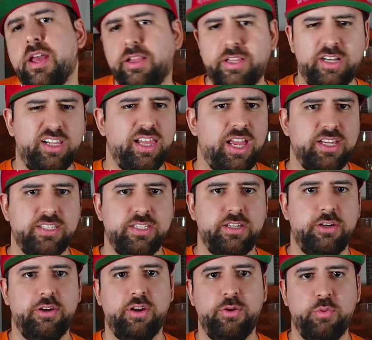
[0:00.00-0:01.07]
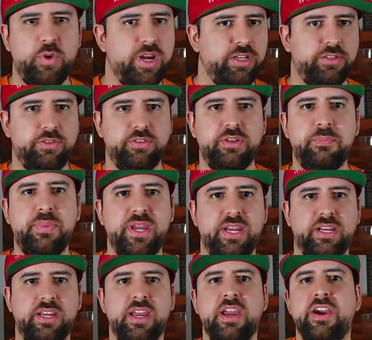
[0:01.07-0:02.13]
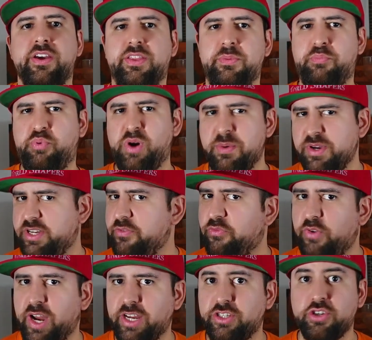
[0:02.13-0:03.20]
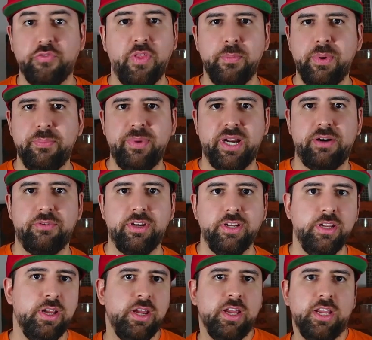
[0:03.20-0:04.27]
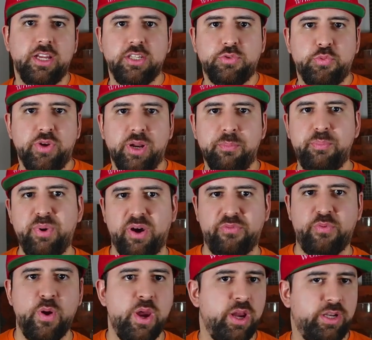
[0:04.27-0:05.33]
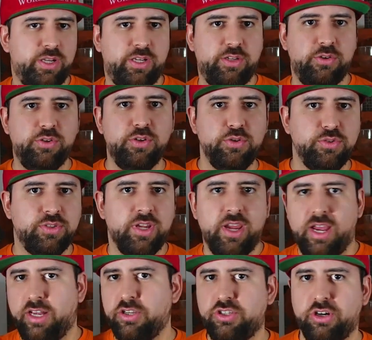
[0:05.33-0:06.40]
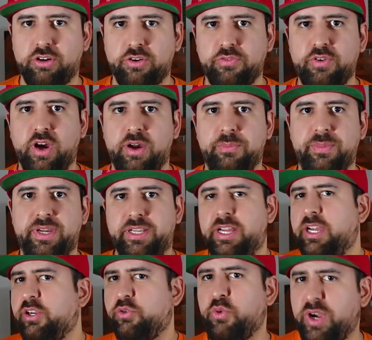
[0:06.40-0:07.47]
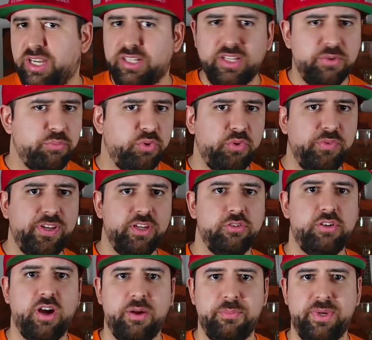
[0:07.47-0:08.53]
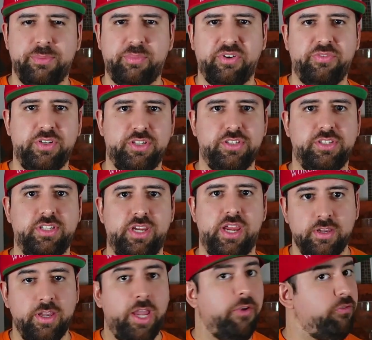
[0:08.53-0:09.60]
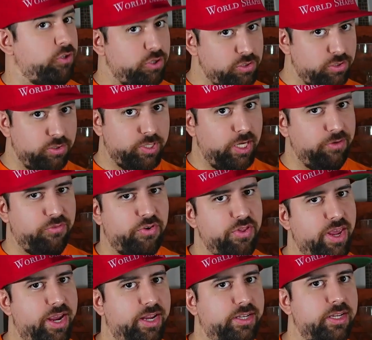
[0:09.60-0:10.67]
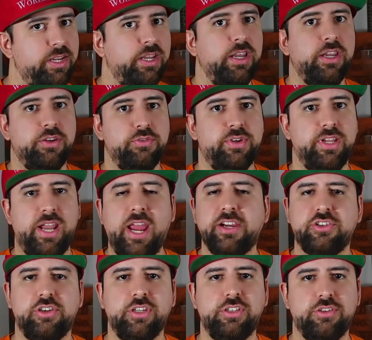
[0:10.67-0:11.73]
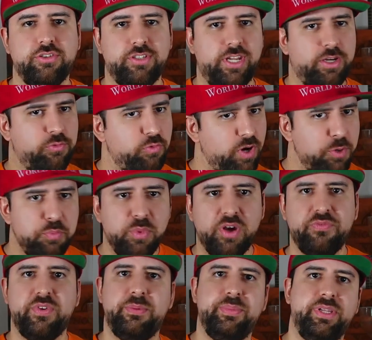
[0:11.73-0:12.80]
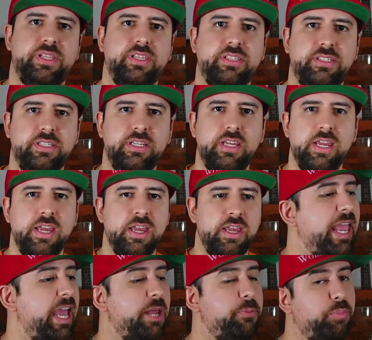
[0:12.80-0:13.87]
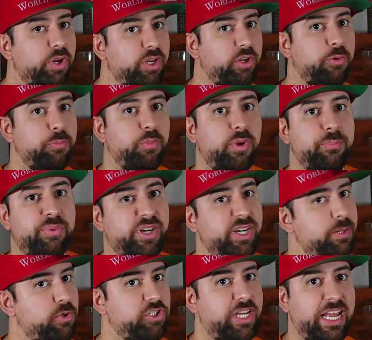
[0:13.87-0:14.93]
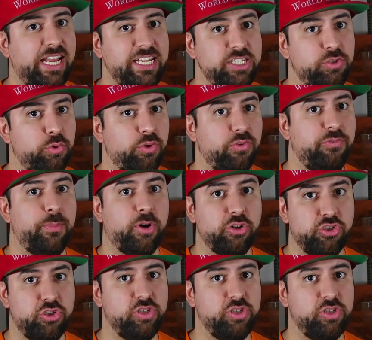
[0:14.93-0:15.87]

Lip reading: The classic way to depict the primitive rage of the barbarian is with a buff that you use at the start of combat, greatly improving your combat proficiency. If you're just looking for that, you can actually just take one buff ability and put it on pretty much any sort of martial